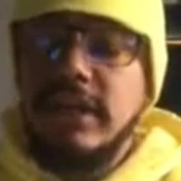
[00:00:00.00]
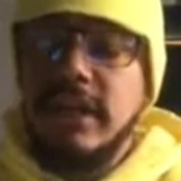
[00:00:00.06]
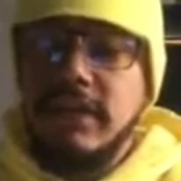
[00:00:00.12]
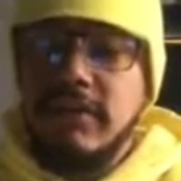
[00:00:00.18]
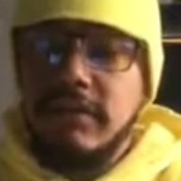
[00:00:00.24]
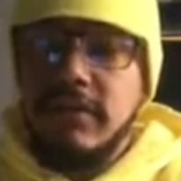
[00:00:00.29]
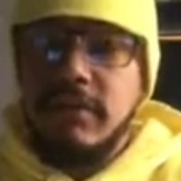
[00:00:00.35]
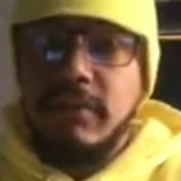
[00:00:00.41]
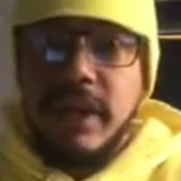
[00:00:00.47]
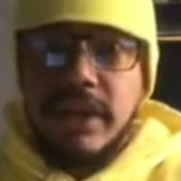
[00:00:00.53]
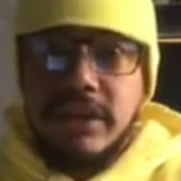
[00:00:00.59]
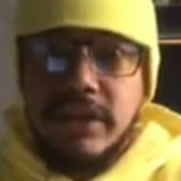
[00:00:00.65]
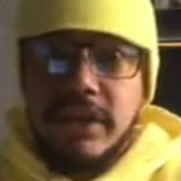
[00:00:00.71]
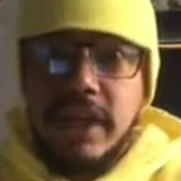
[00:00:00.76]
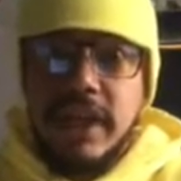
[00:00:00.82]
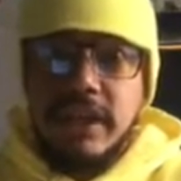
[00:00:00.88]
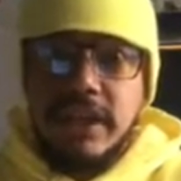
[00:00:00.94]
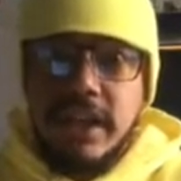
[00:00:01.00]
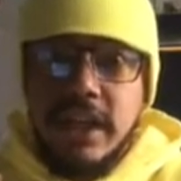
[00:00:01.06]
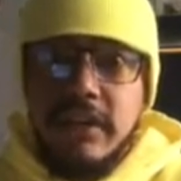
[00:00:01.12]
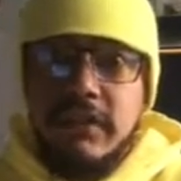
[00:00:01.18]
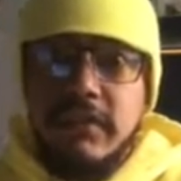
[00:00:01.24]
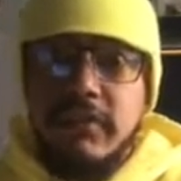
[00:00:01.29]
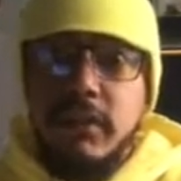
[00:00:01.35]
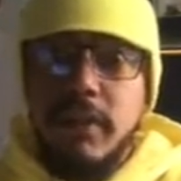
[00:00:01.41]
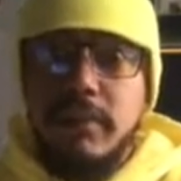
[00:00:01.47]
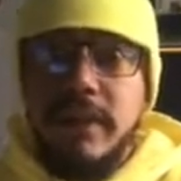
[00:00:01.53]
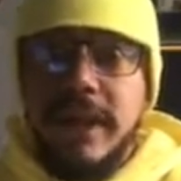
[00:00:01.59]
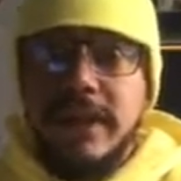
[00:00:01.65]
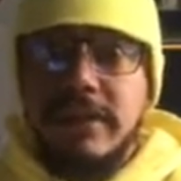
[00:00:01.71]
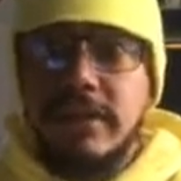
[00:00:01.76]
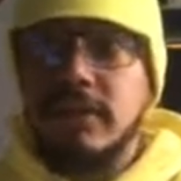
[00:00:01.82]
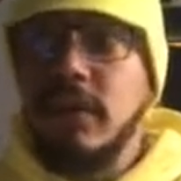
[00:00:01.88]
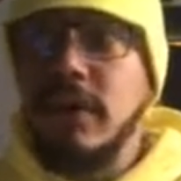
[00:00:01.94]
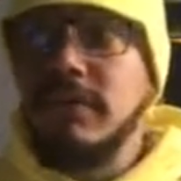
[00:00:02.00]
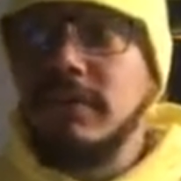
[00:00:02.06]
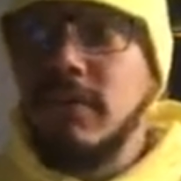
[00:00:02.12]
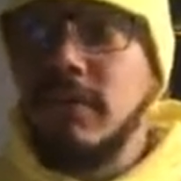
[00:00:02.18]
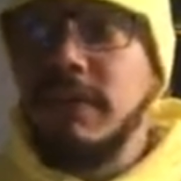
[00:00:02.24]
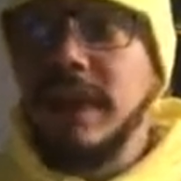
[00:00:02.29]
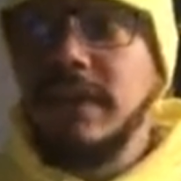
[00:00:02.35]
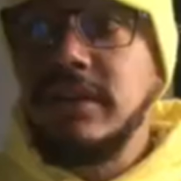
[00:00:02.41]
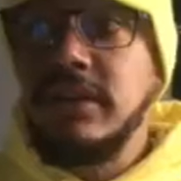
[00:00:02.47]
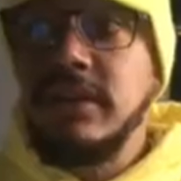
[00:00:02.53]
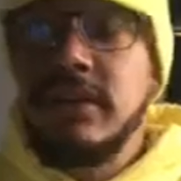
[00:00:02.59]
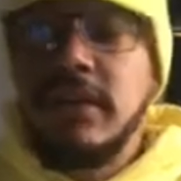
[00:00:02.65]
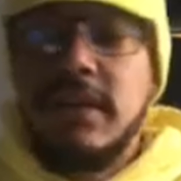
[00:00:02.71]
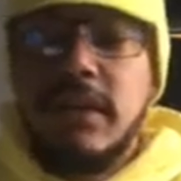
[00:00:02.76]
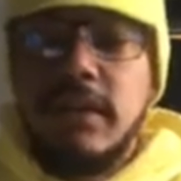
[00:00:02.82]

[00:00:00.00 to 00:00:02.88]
the information age, information, what formation?